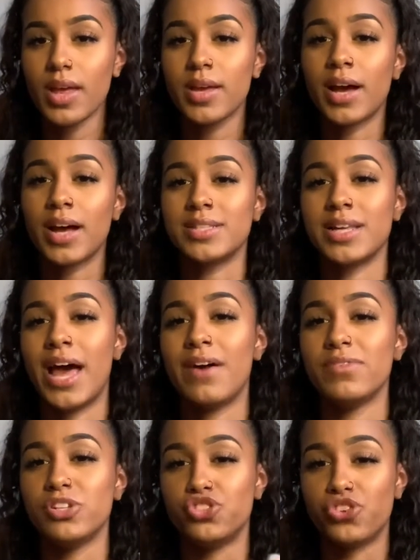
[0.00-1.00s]
Guys, I
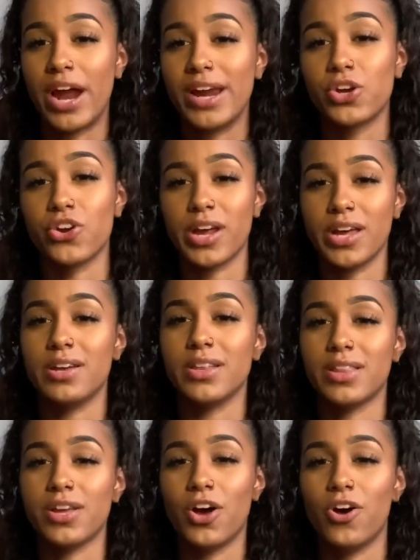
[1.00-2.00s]
haven't drank or ate
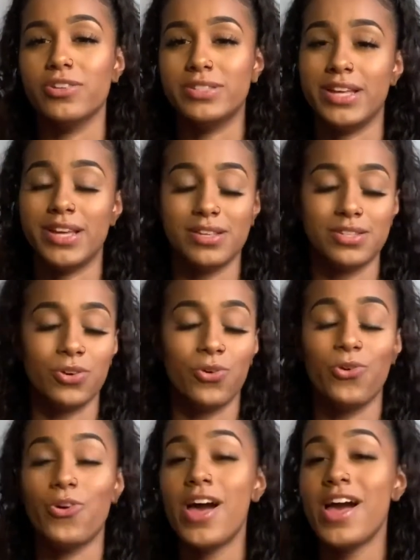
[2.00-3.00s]
nothing all day,
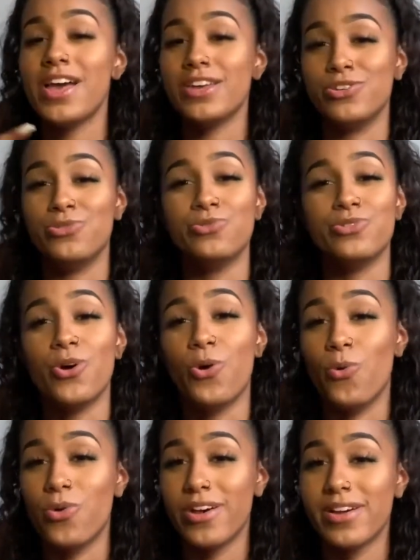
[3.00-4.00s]
so you
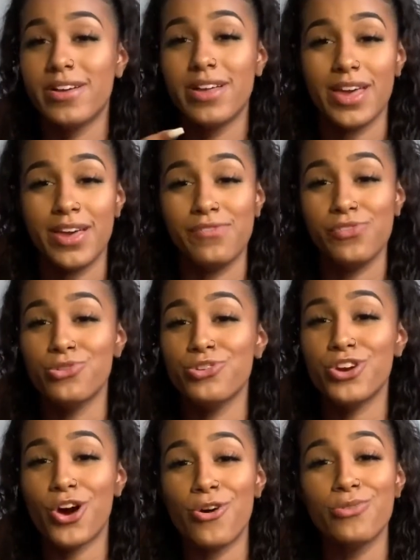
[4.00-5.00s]
know. If you
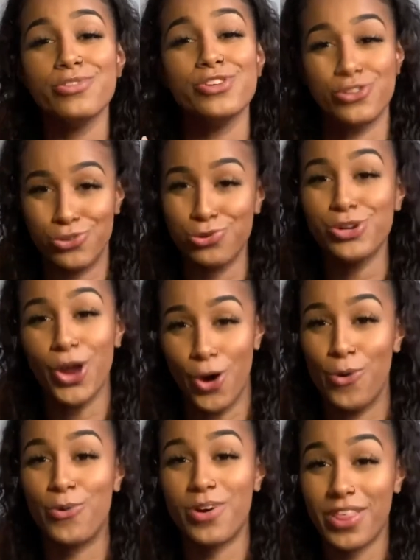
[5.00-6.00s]
know, you
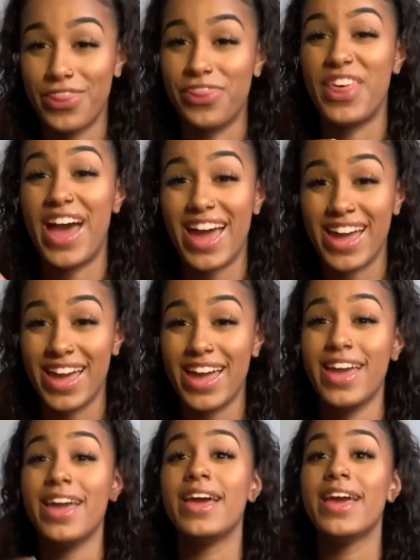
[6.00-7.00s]
know. That
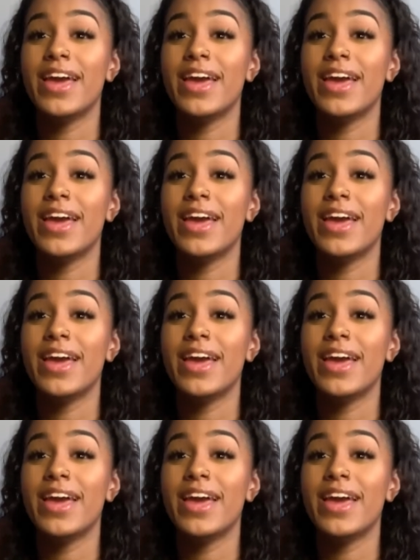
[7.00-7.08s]
hit.